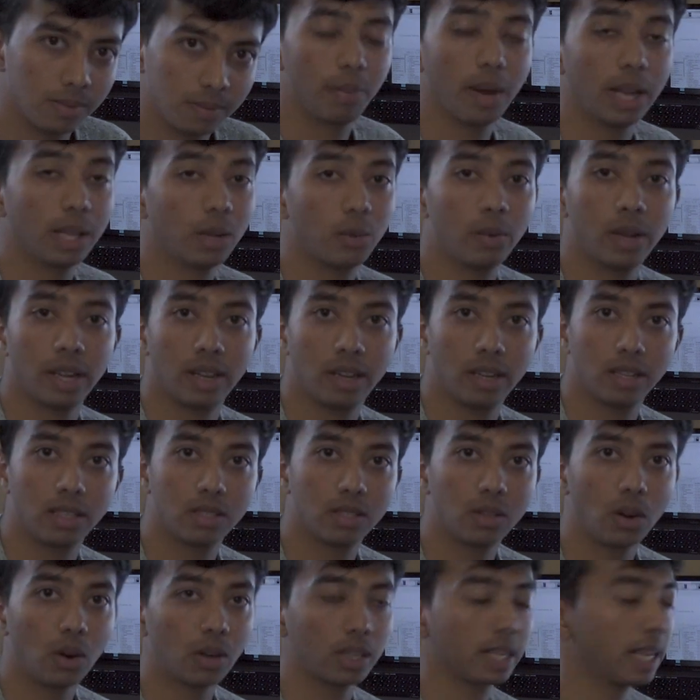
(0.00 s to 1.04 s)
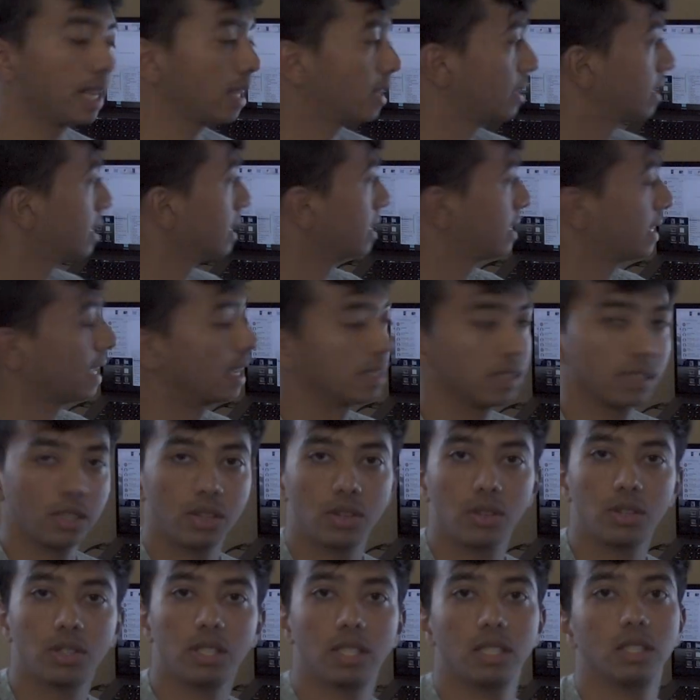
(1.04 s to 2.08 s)
By the way, it's not like this
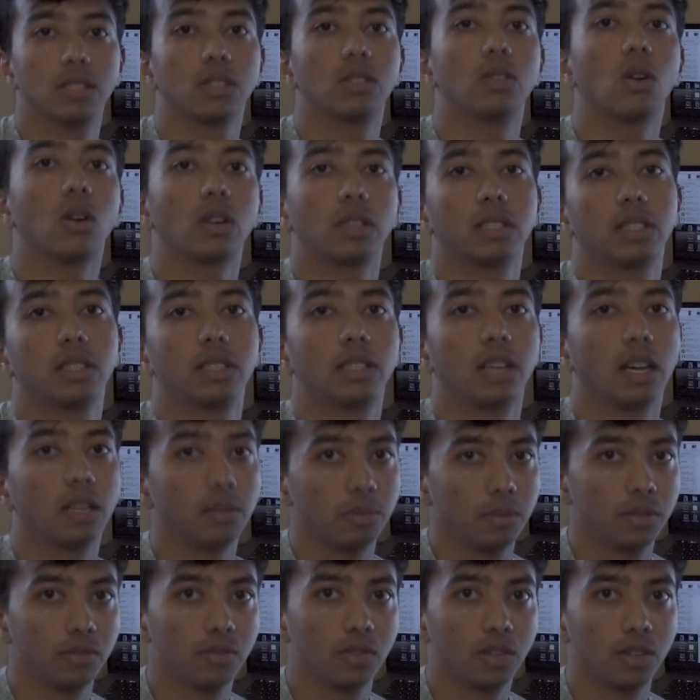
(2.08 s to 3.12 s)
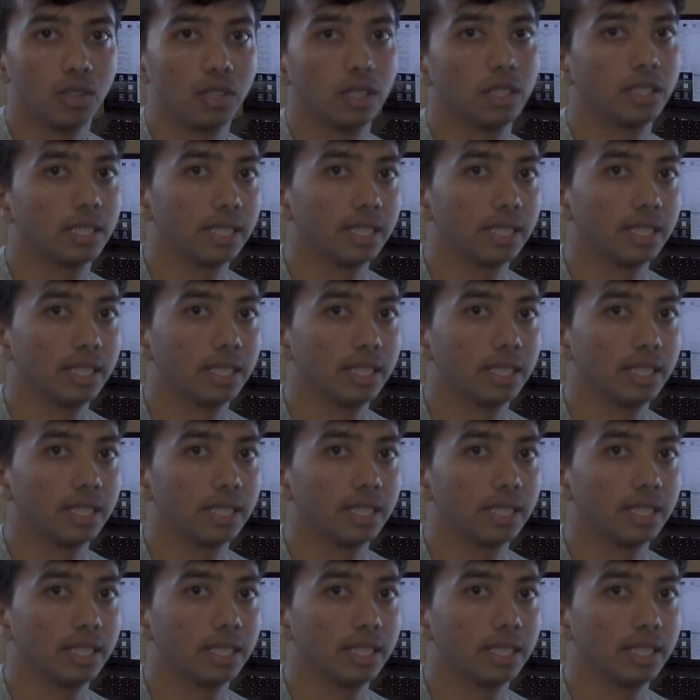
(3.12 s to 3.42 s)
execution is not done before.